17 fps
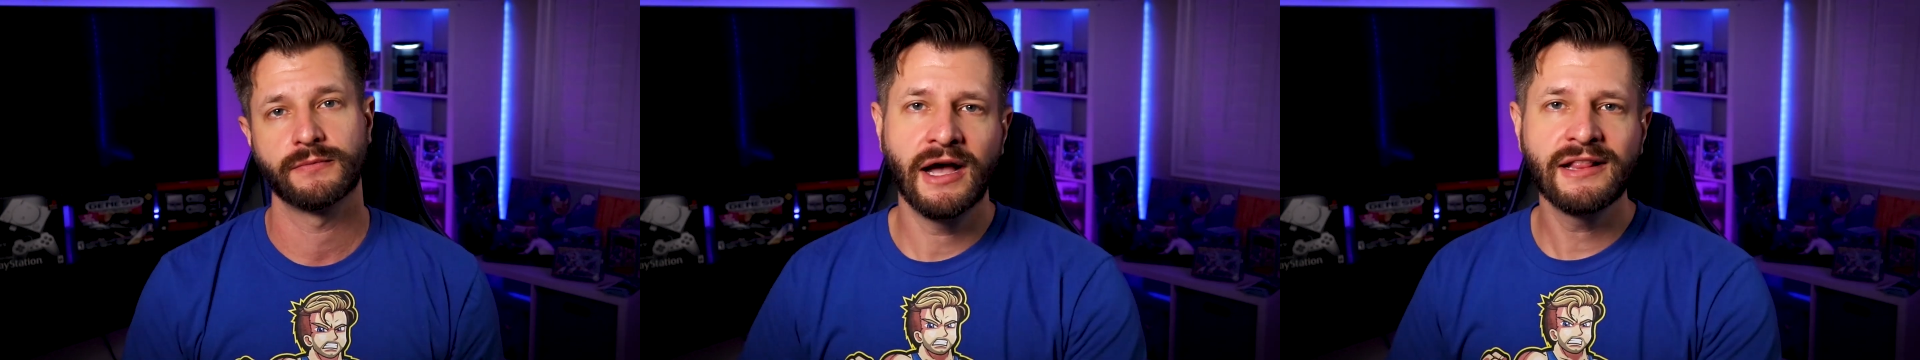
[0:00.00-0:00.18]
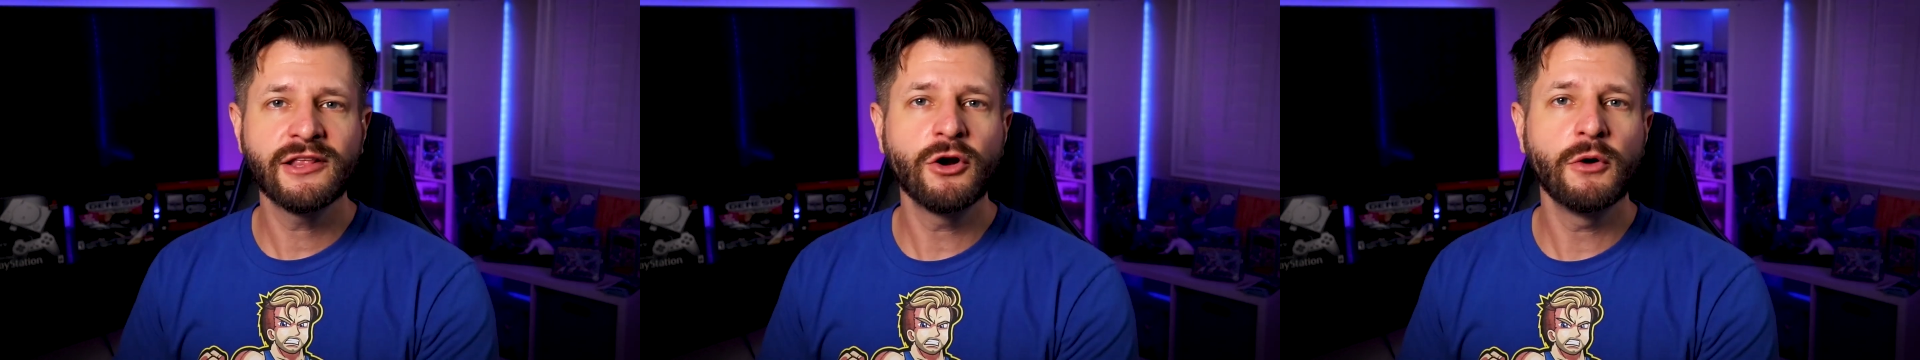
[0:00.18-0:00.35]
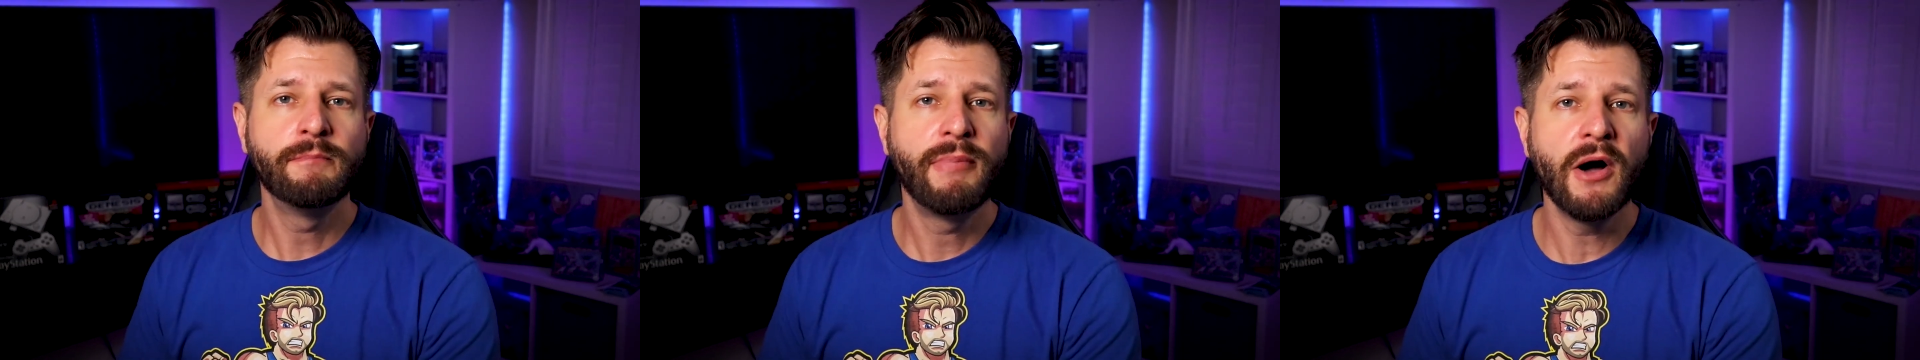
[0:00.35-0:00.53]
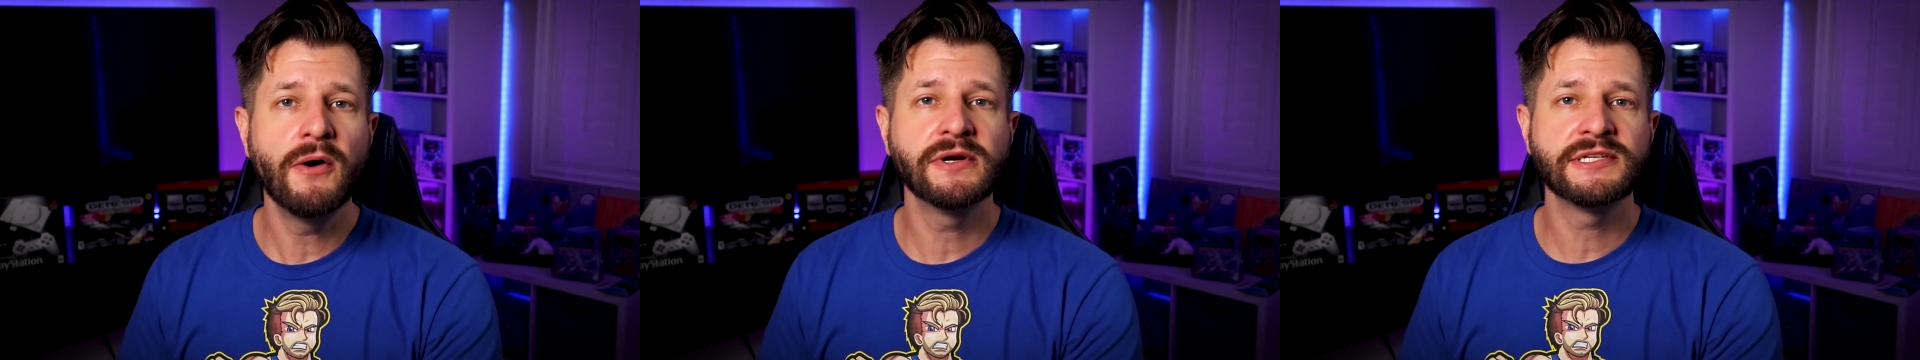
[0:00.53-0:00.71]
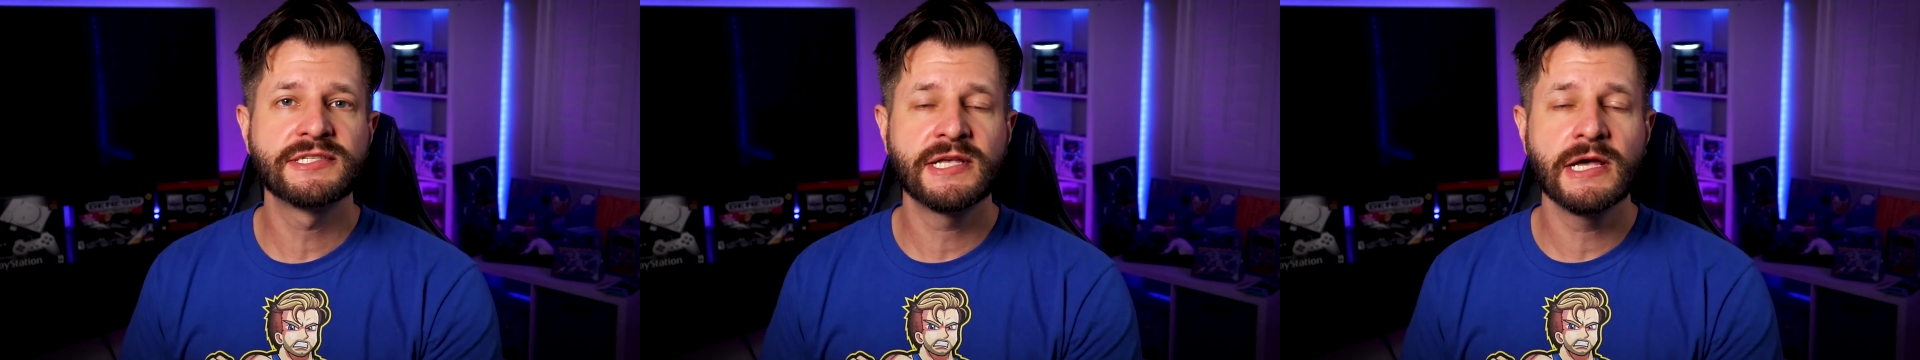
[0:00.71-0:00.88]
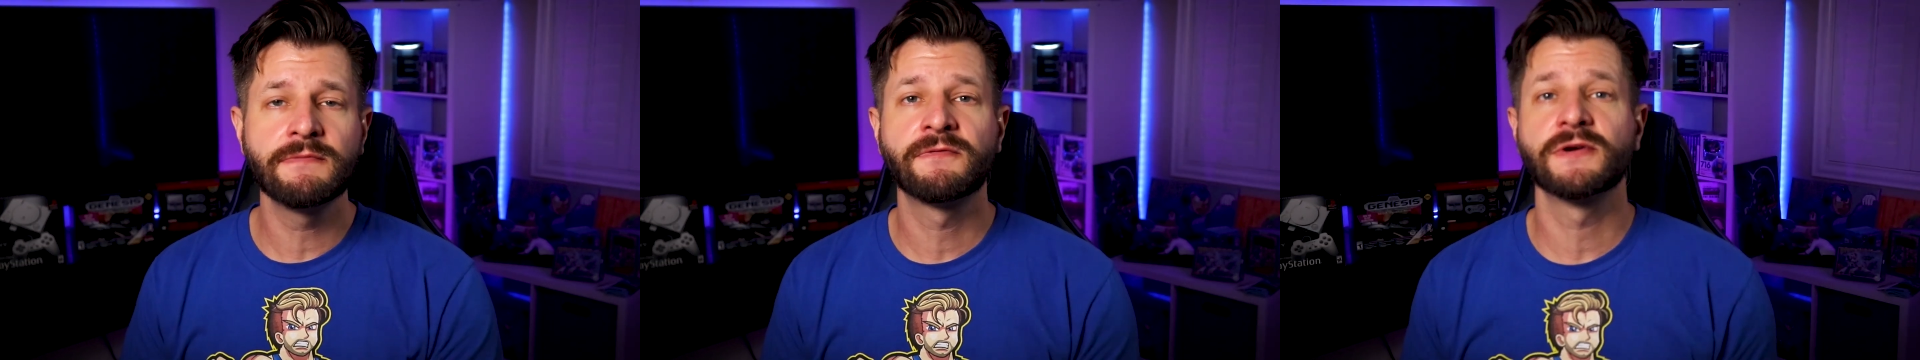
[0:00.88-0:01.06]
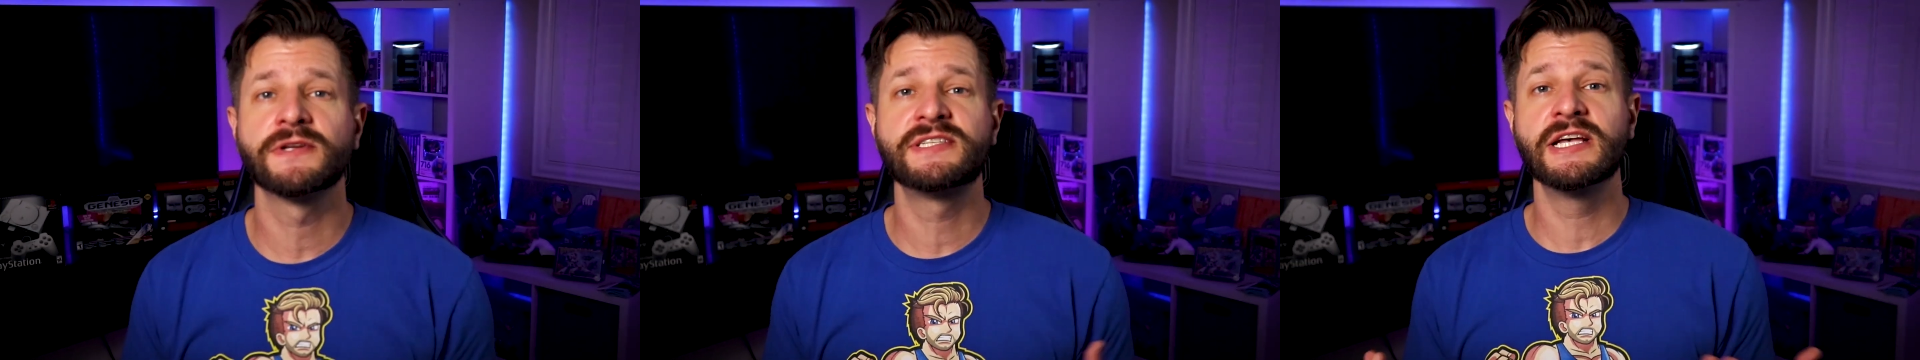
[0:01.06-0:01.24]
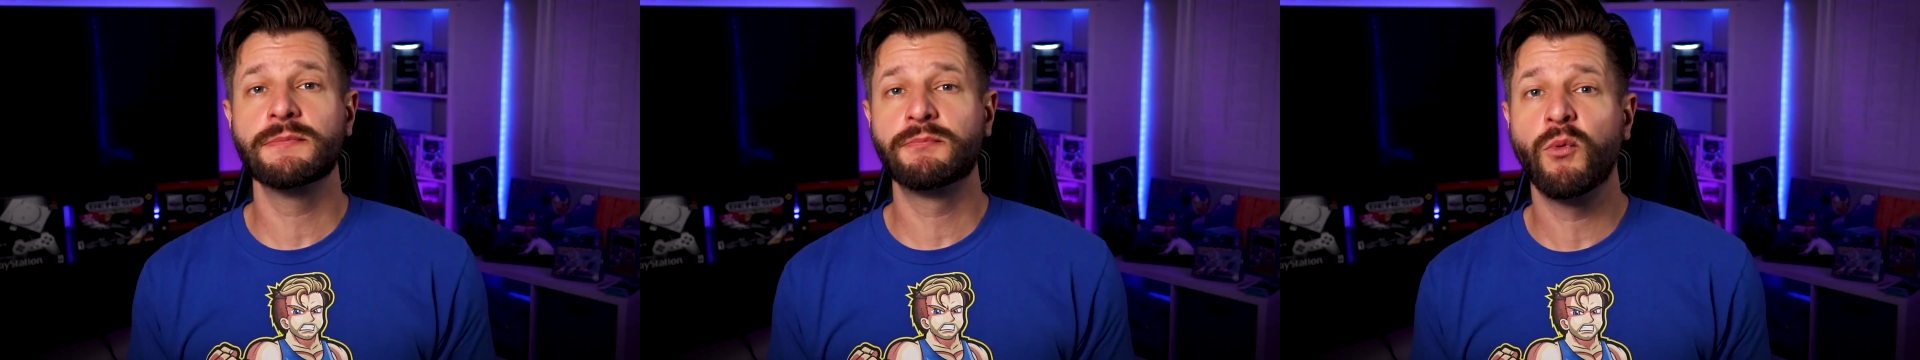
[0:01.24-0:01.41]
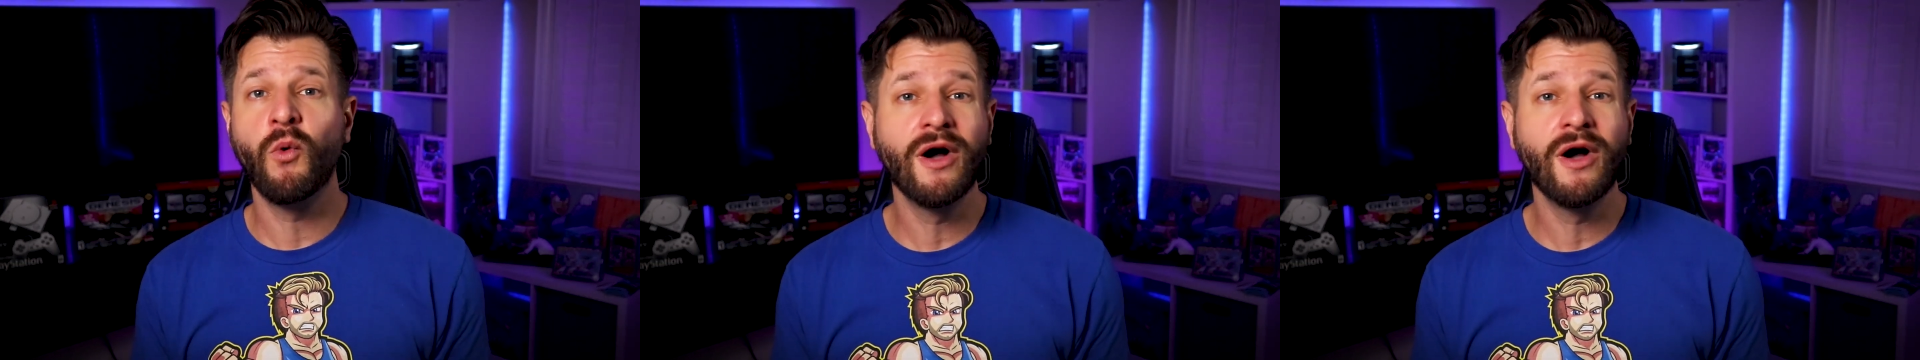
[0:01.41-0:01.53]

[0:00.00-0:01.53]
A little bonus tip for tip